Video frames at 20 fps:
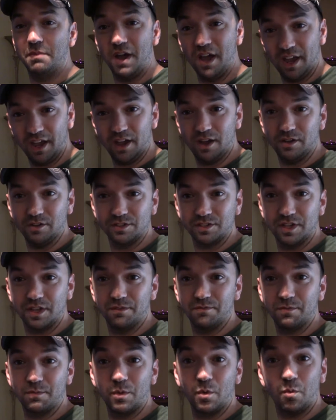my house
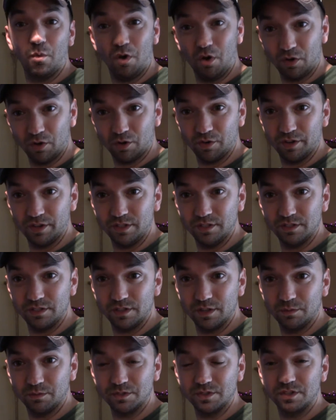came from the Walgreens
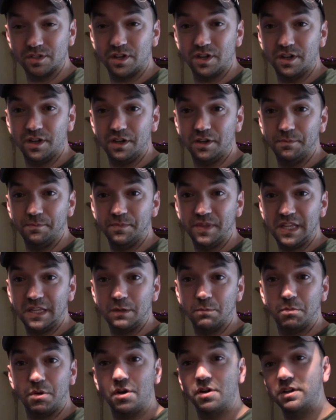that was um,
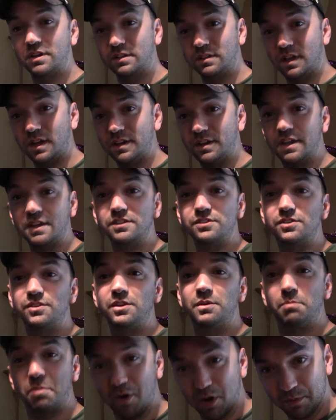in the parking lot next to
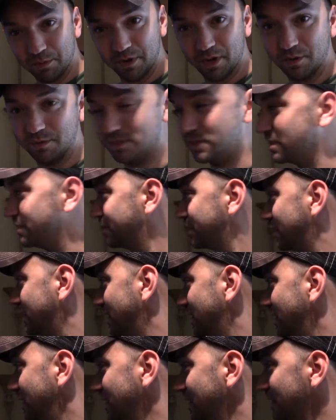the apartment I was living
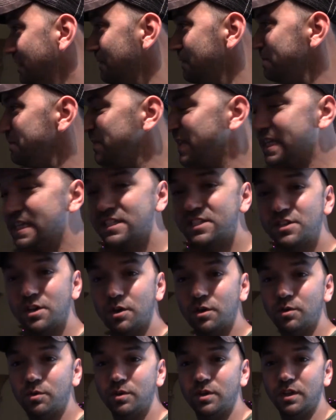in.
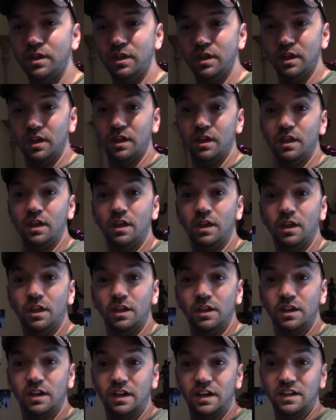So,
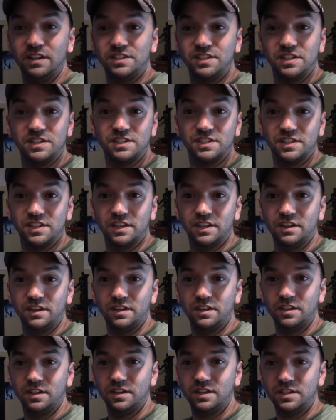uh, since then,
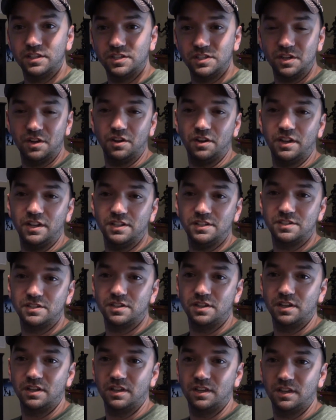Sarah
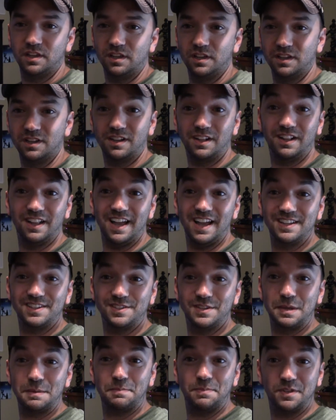has
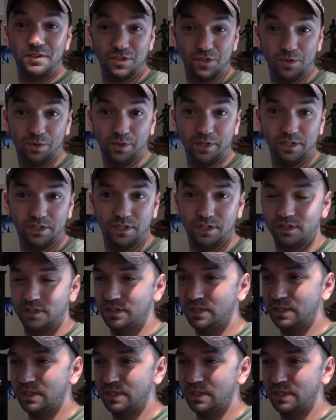classed up the joint